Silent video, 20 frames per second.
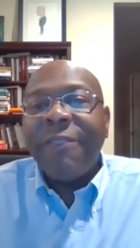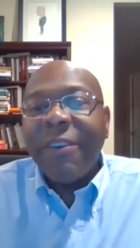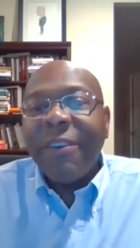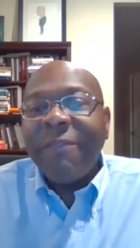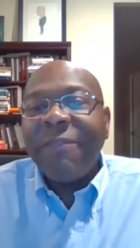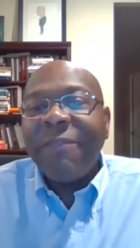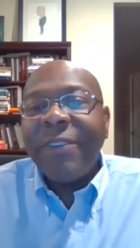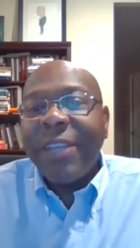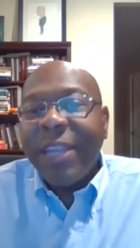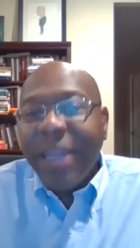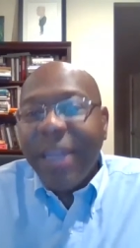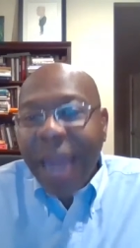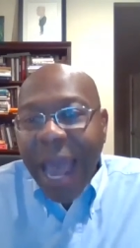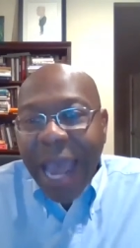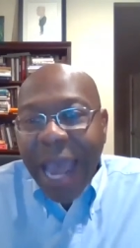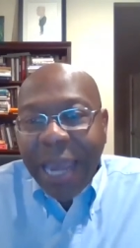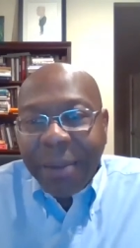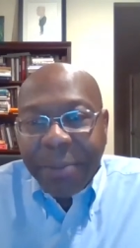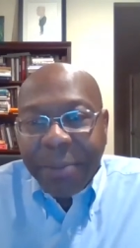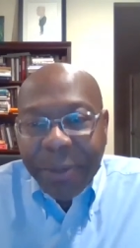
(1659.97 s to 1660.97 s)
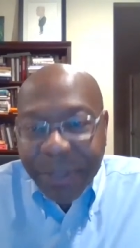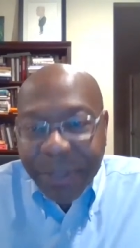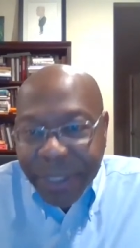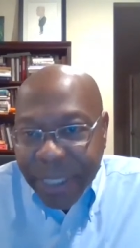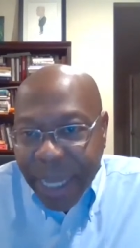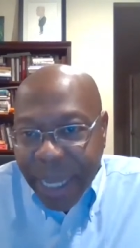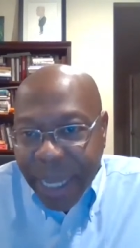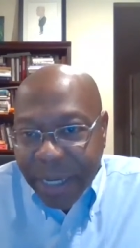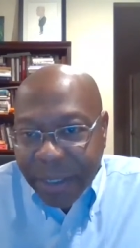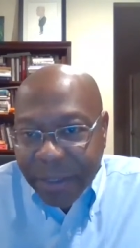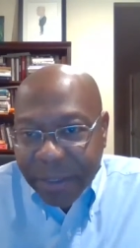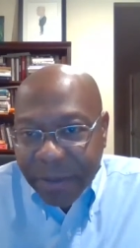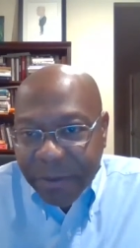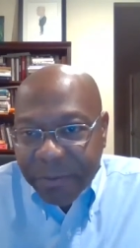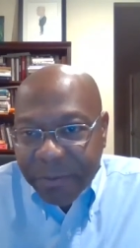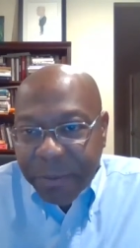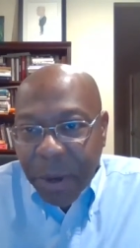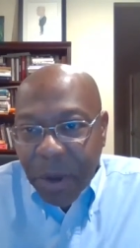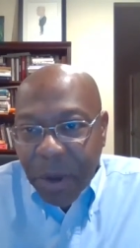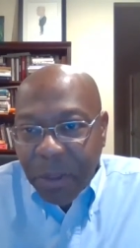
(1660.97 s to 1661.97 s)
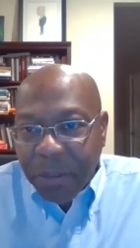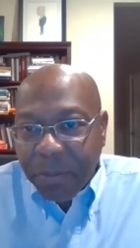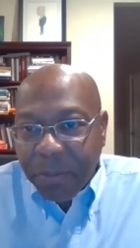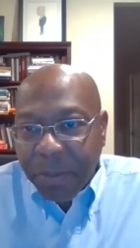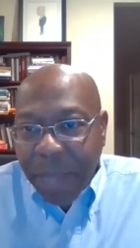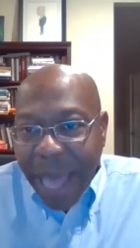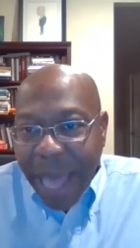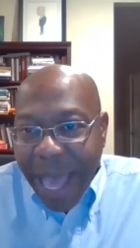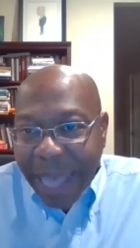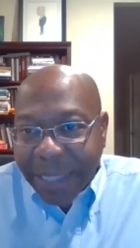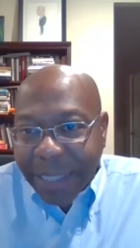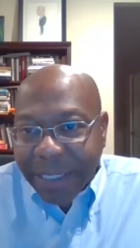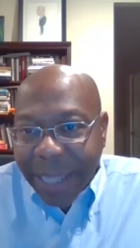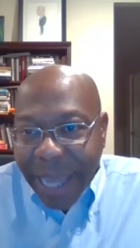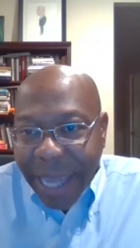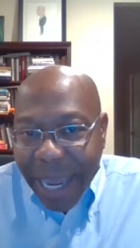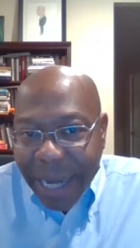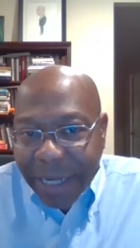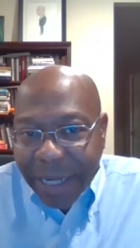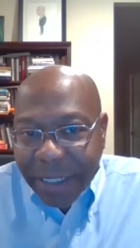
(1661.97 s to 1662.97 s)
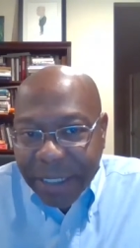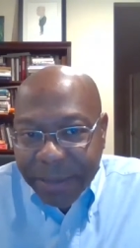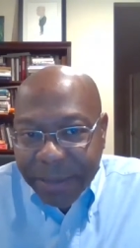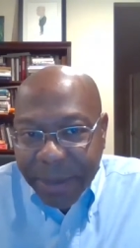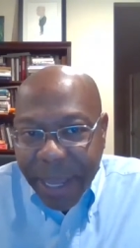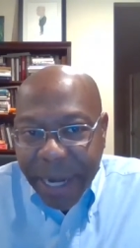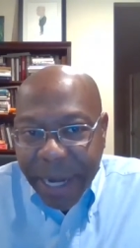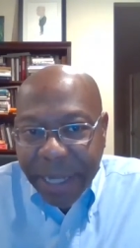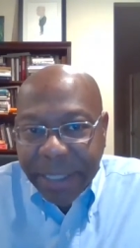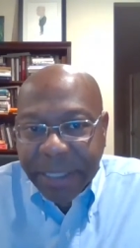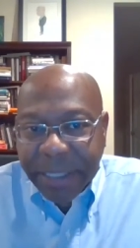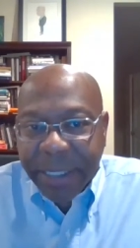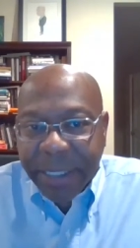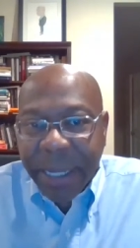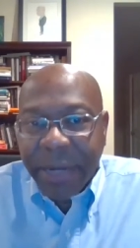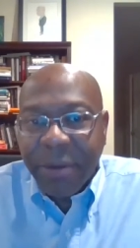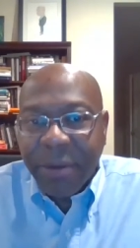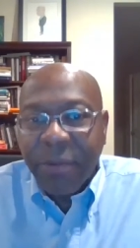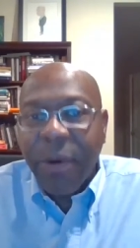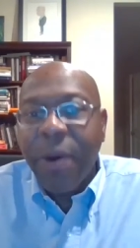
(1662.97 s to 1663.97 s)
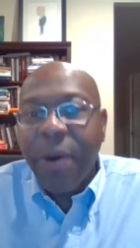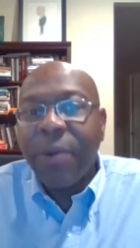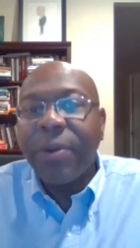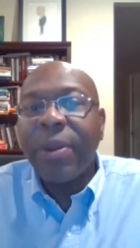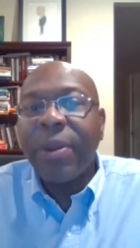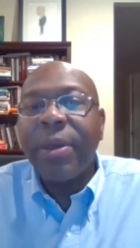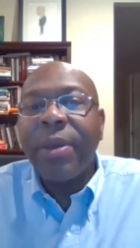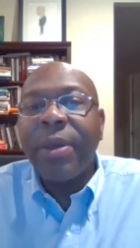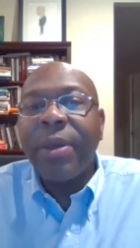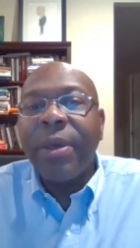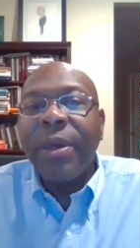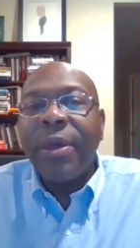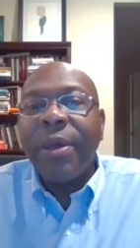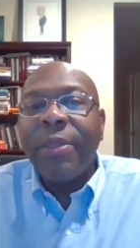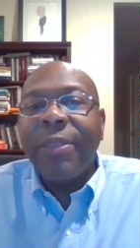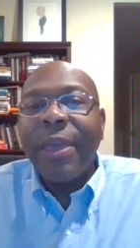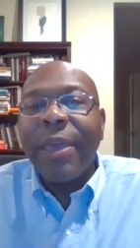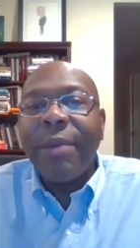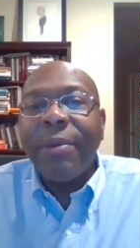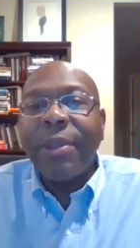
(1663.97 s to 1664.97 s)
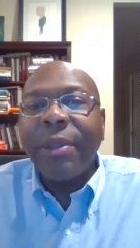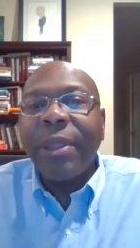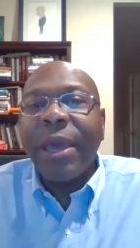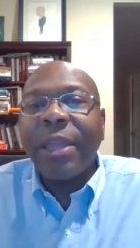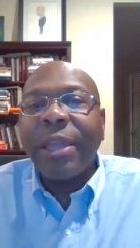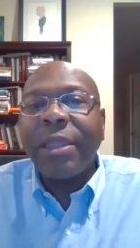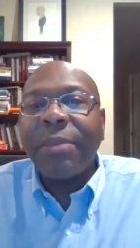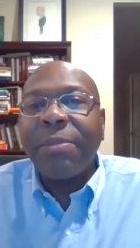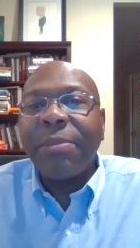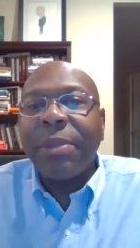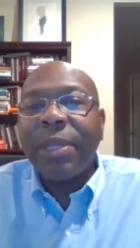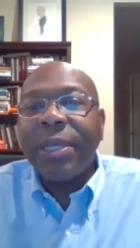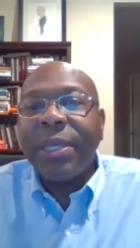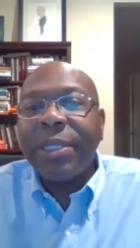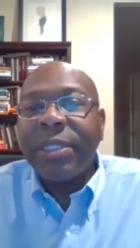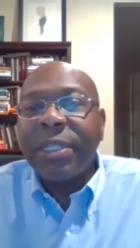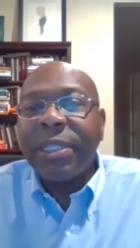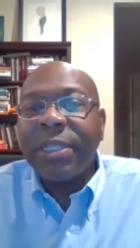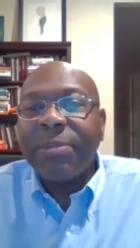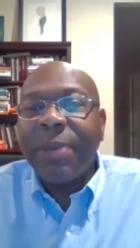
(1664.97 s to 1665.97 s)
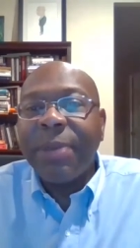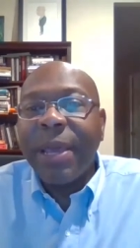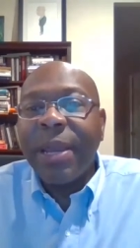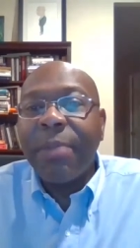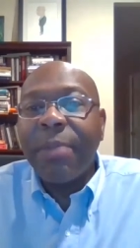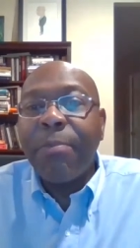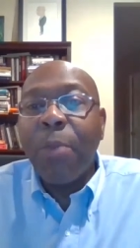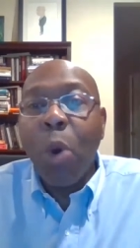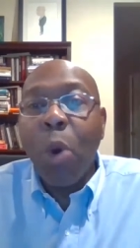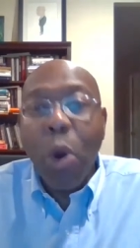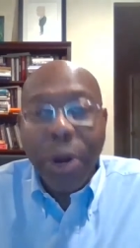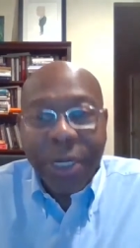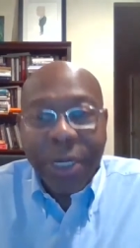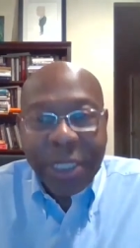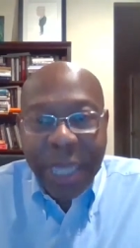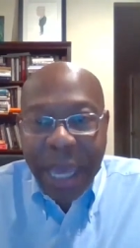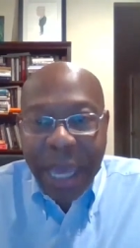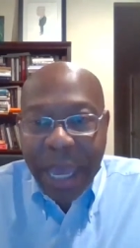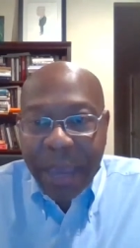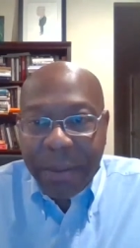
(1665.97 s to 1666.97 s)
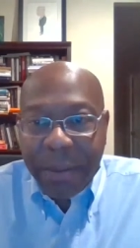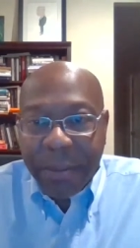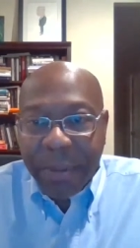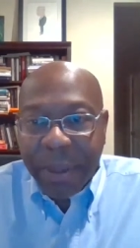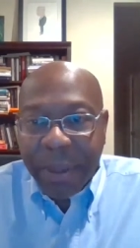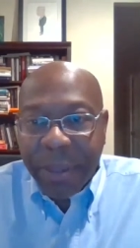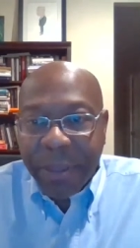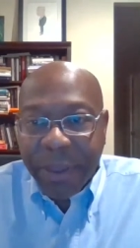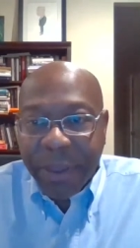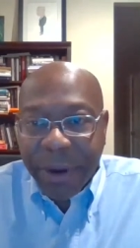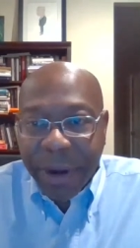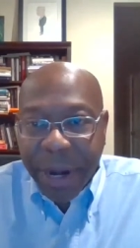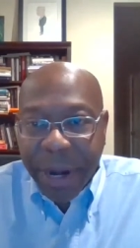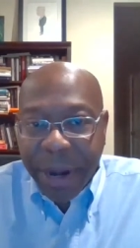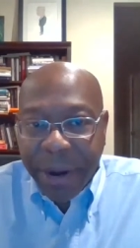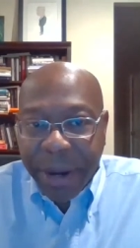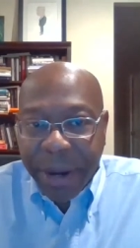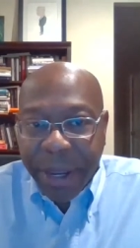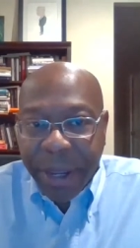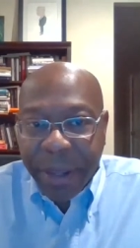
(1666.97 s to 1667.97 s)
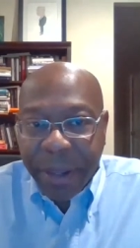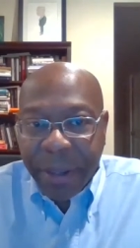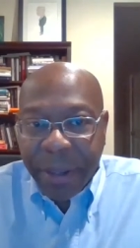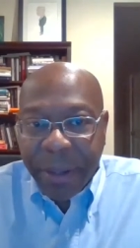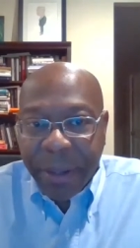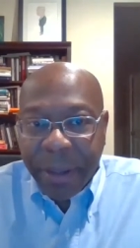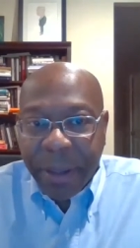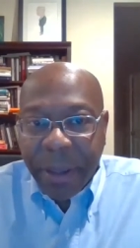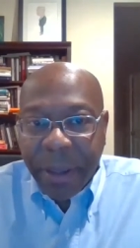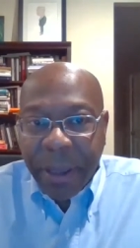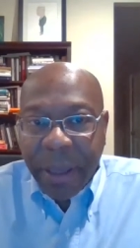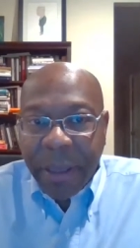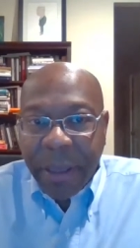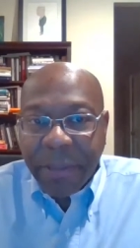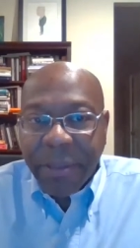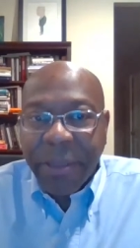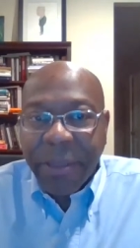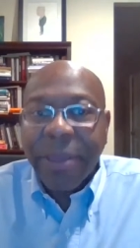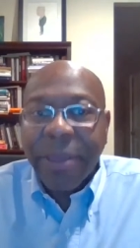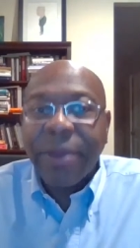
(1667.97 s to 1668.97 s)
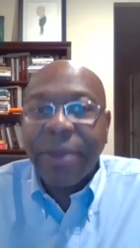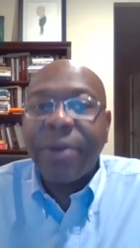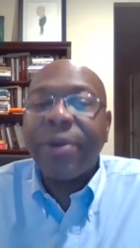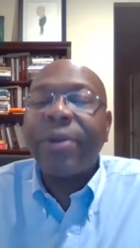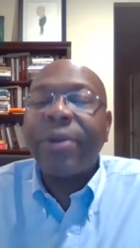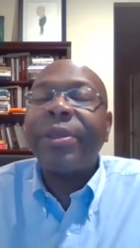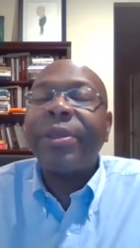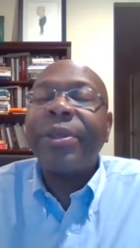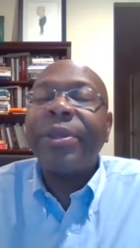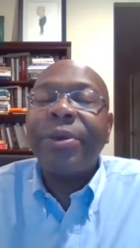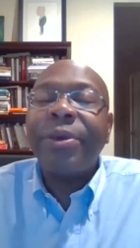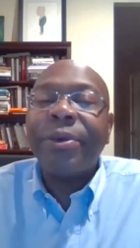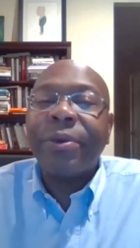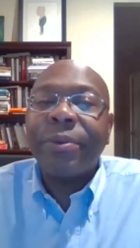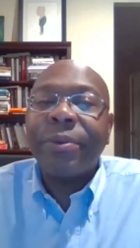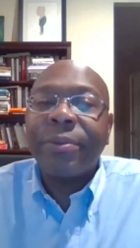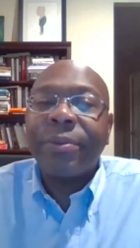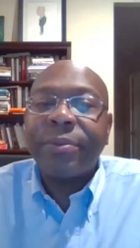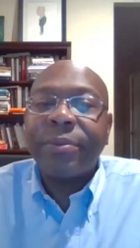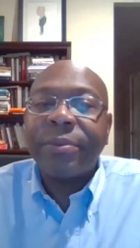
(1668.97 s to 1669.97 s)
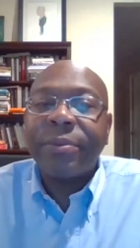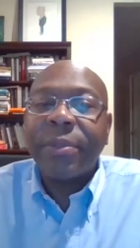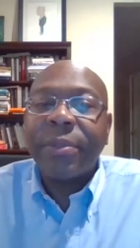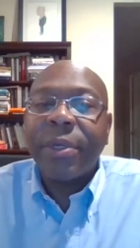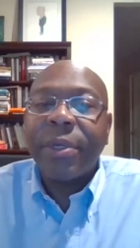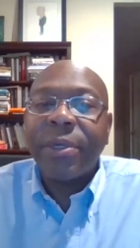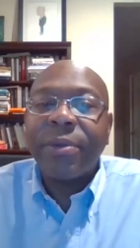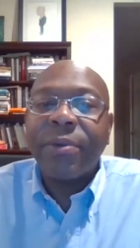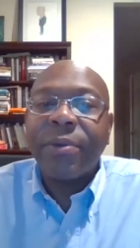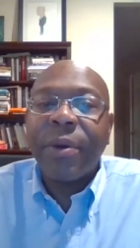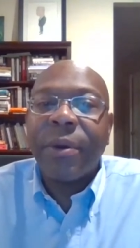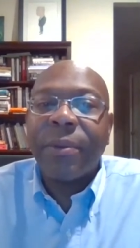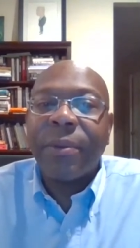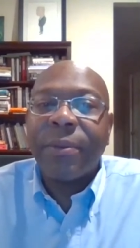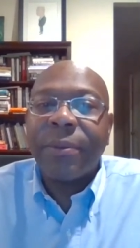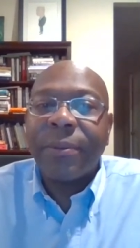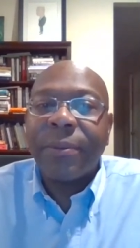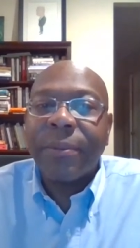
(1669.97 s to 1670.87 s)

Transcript: fifty-nine percent of both Blacks and Hispanics said, quote, they would like the police to spend more time in their area than they currently do, unquote.